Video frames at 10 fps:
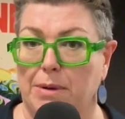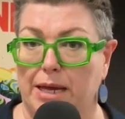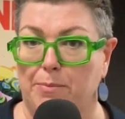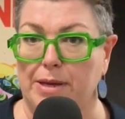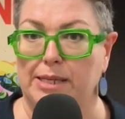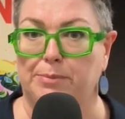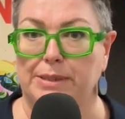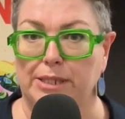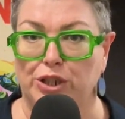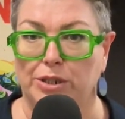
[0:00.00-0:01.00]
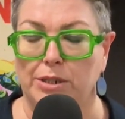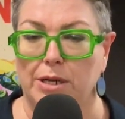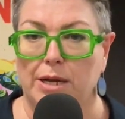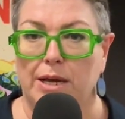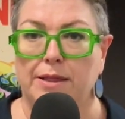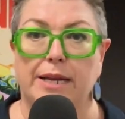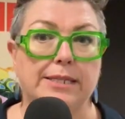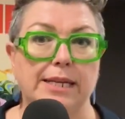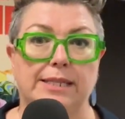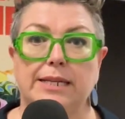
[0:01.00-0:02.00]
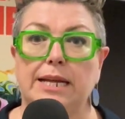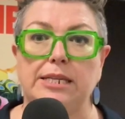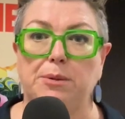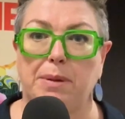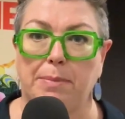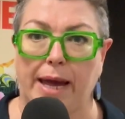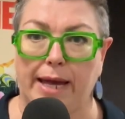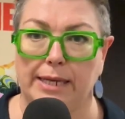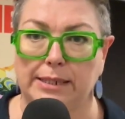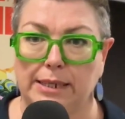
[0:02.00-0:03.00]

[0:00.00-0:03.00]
Maggie Beer's position that it doesn't need to be paid